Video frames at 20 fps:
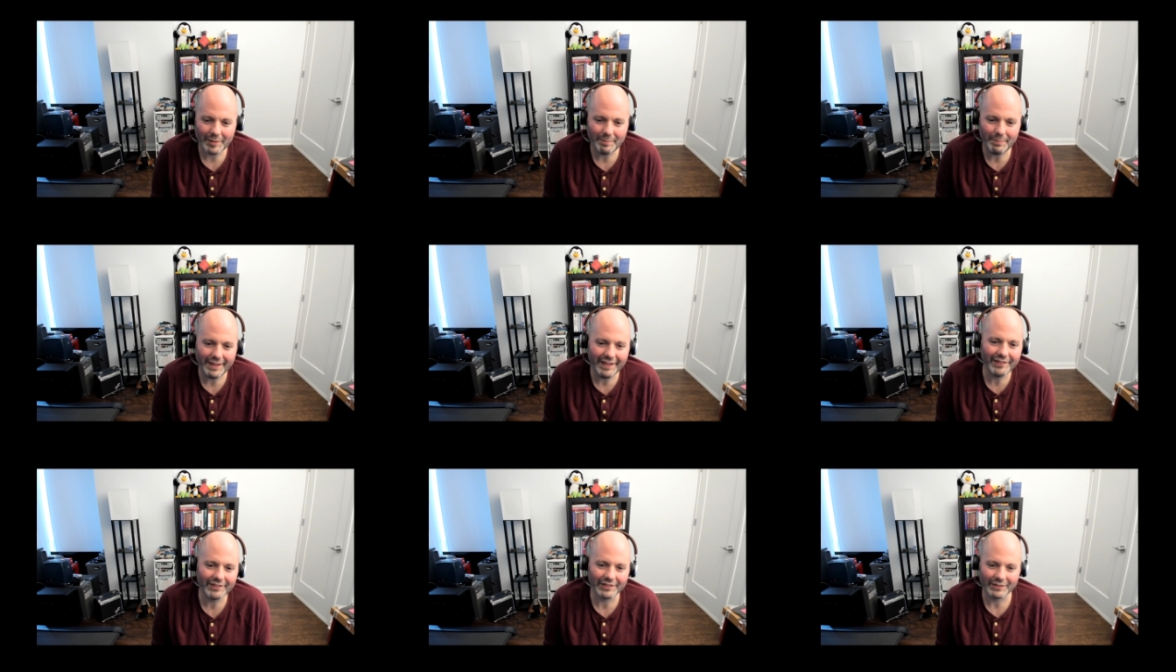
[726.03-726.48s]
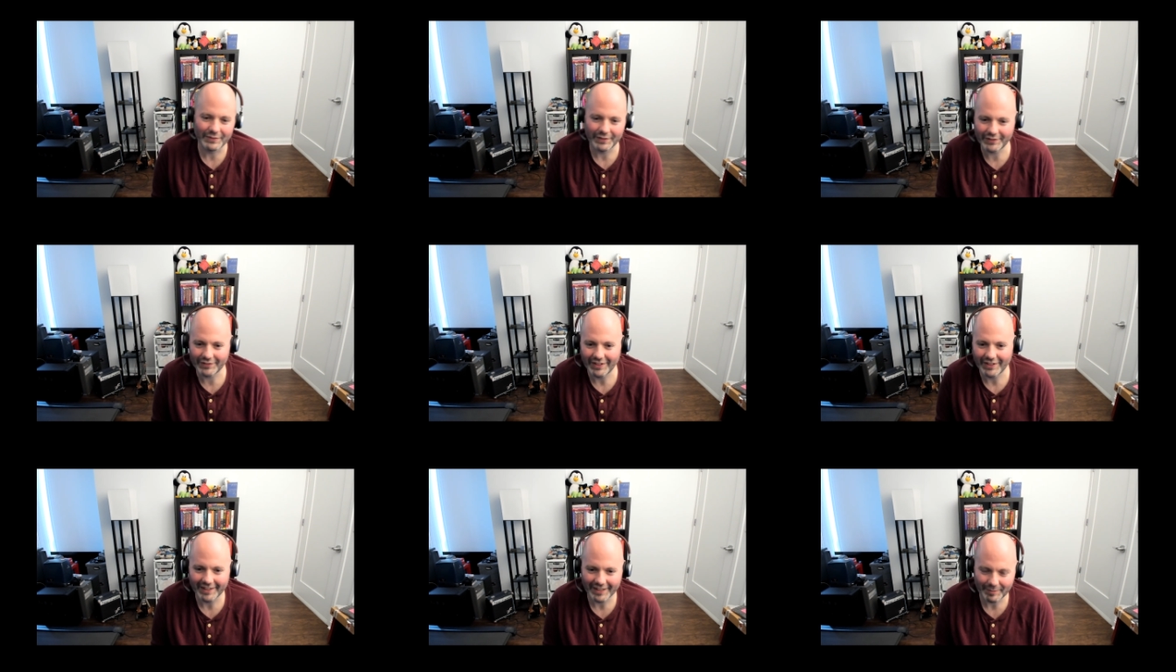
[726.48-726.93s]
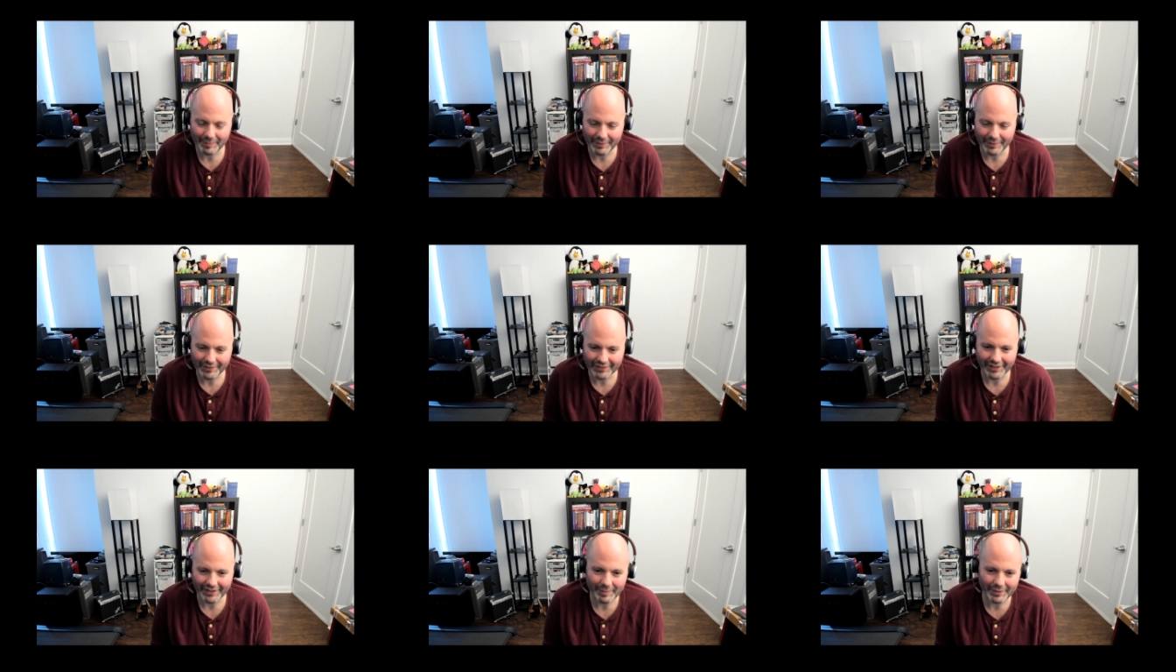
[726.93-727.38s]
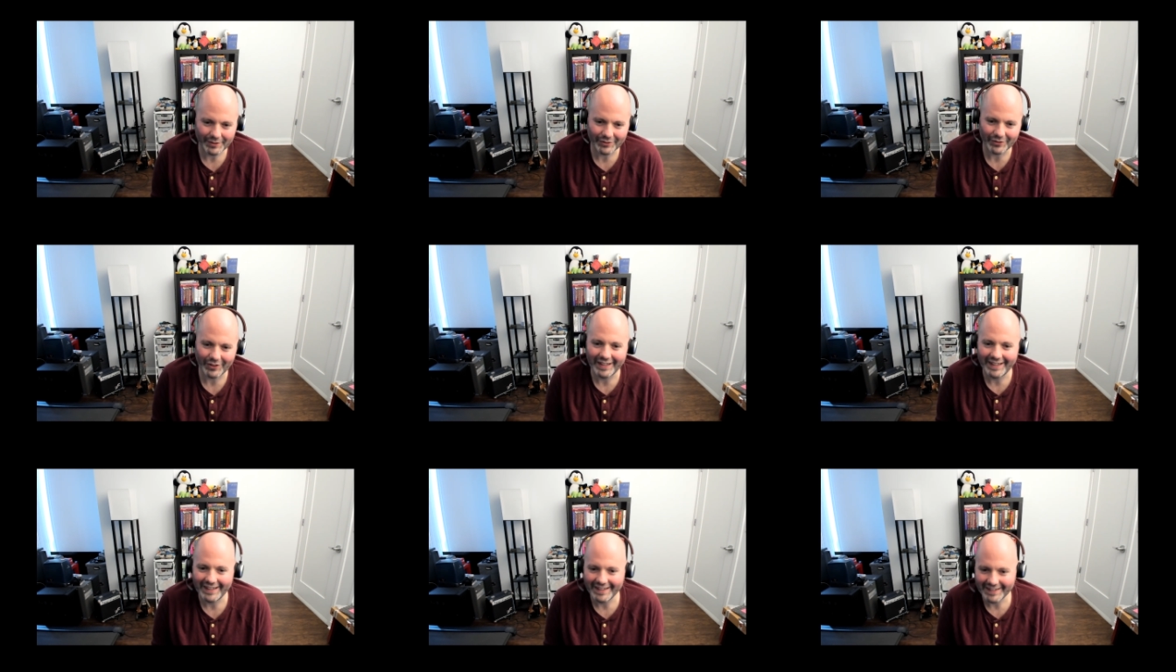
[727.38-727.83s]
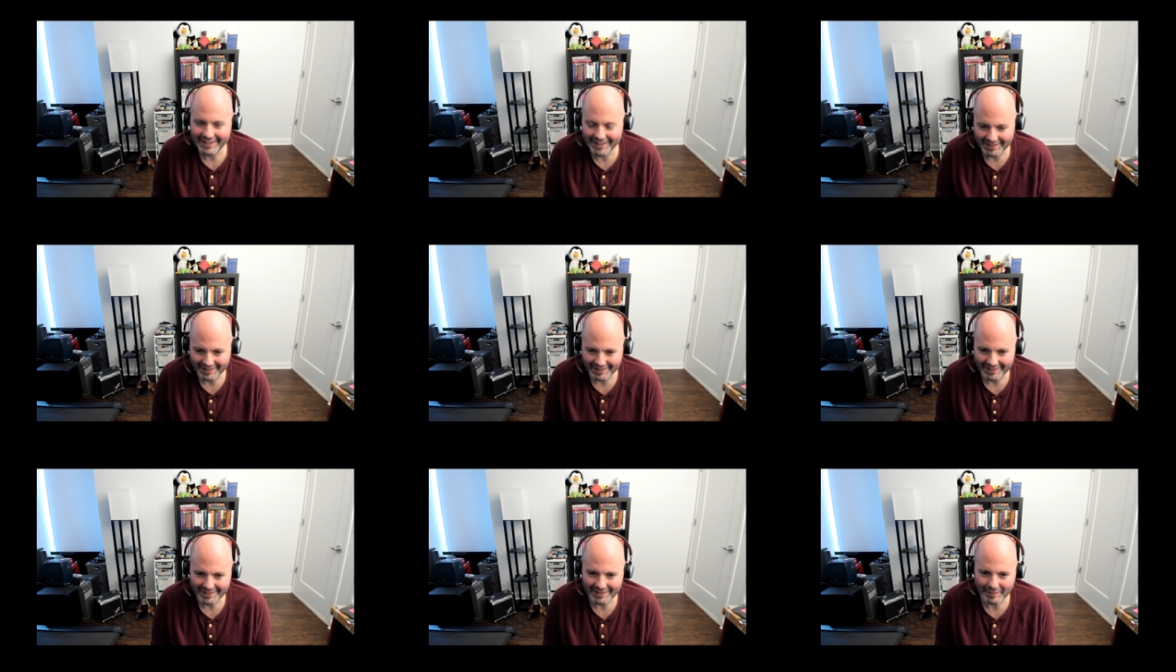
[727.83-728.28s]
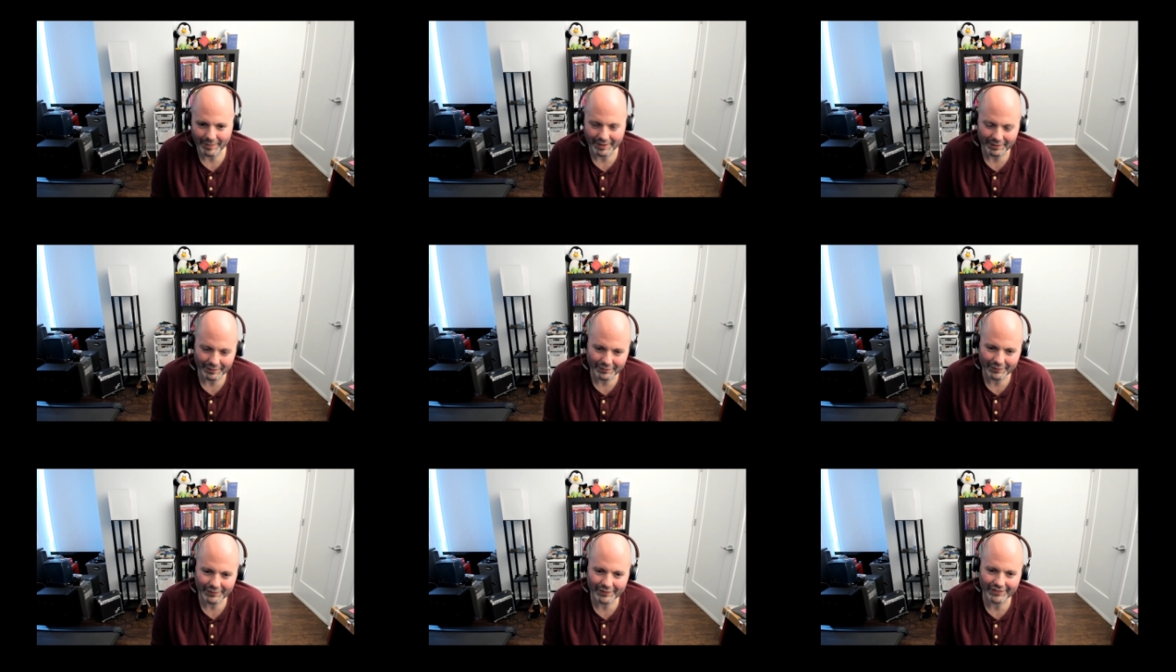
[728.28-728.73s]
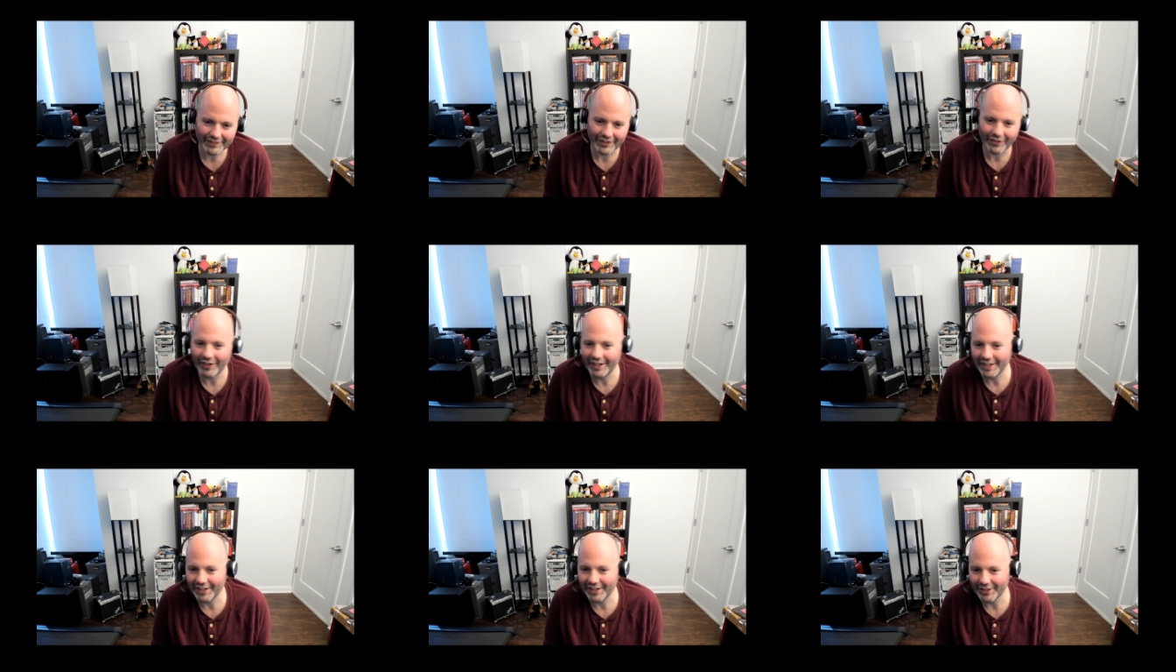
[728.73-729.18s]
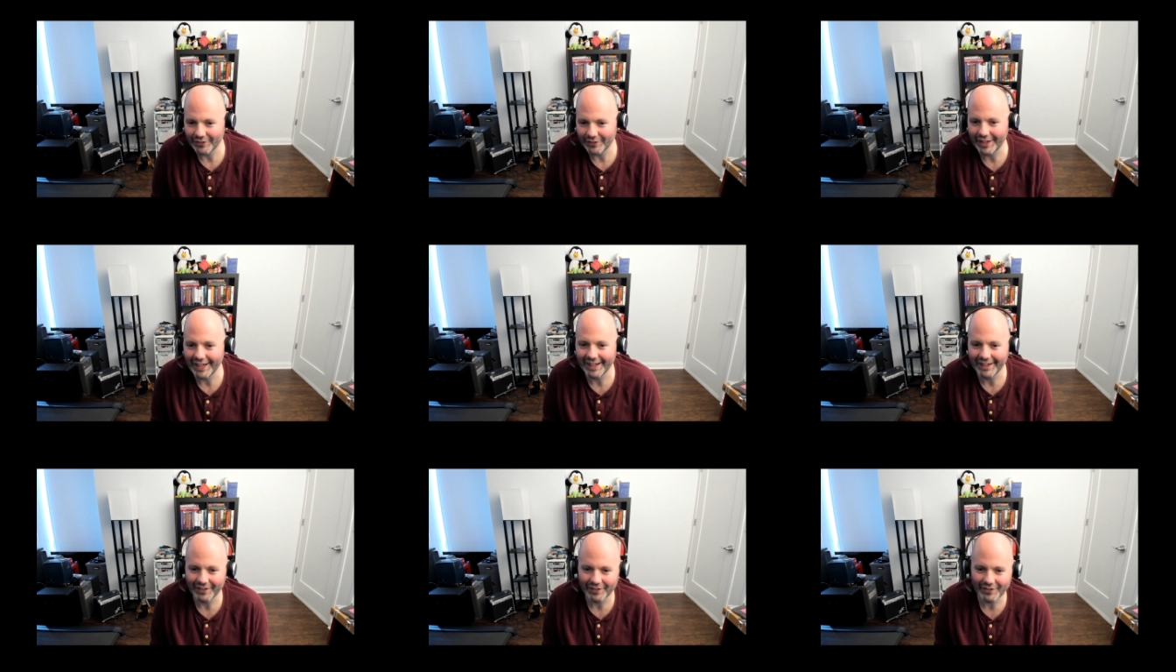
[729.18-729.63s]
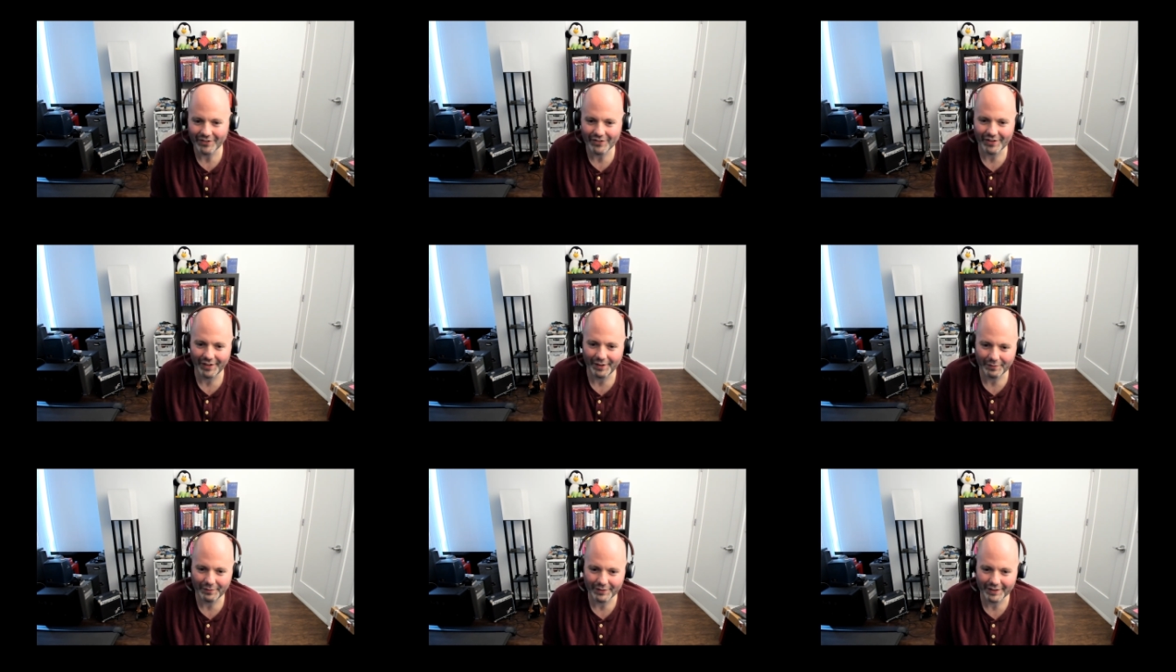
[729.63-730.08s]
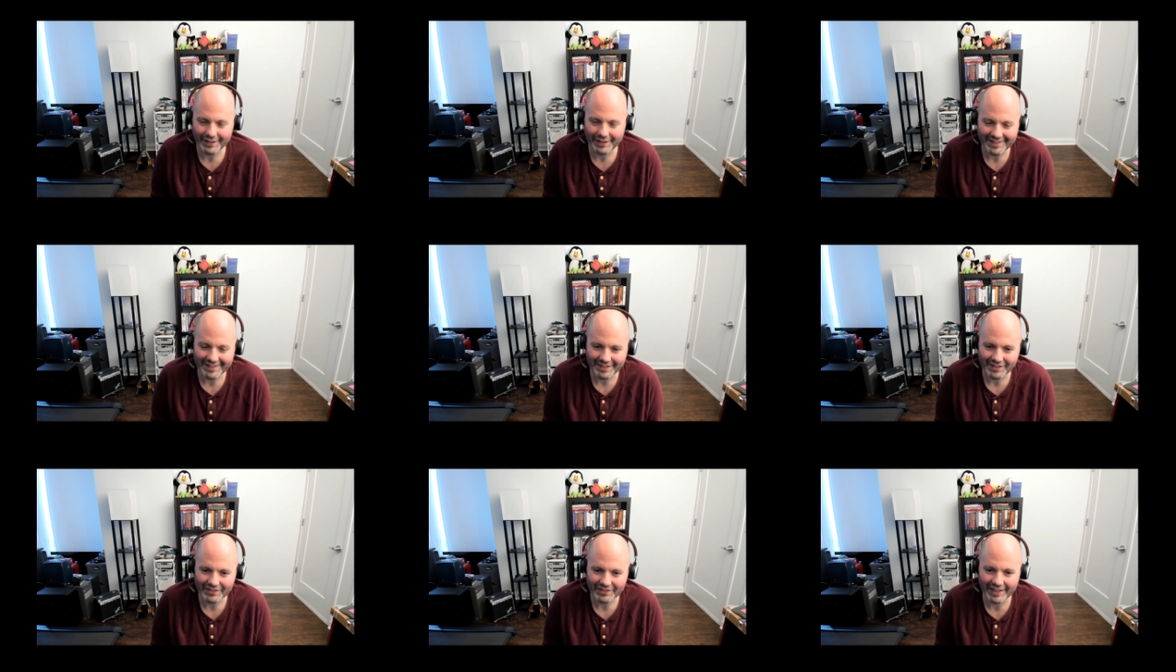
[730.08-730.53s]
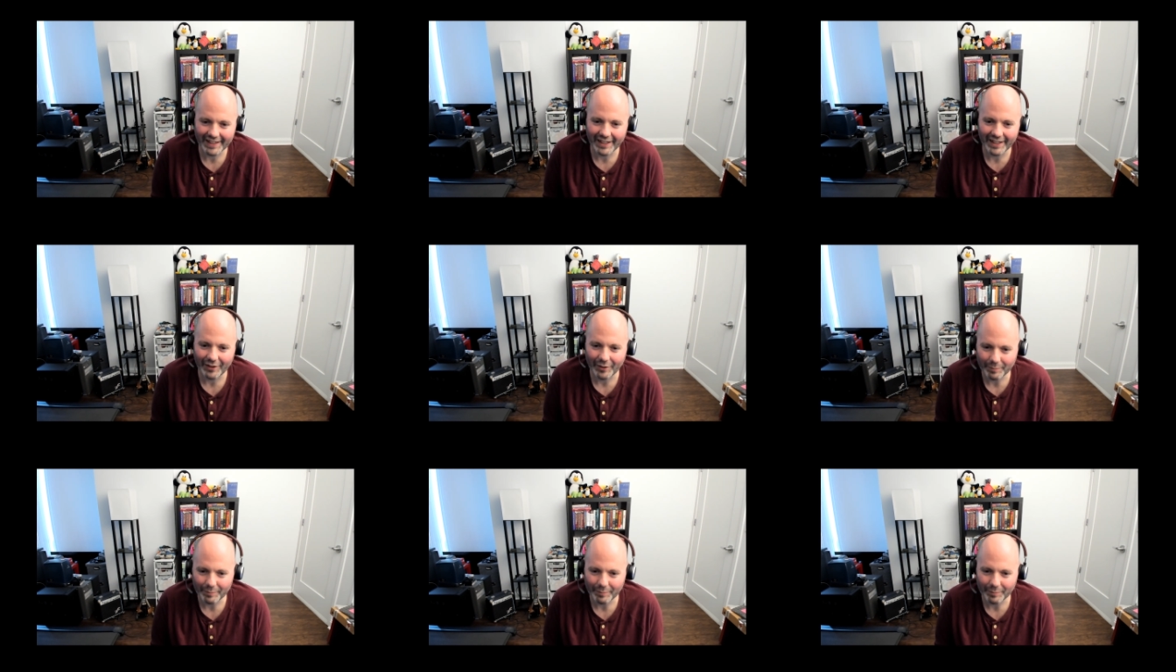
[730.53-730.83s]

piece of a startup is going to be great because it's a bit of scurrying around trying to figure things out,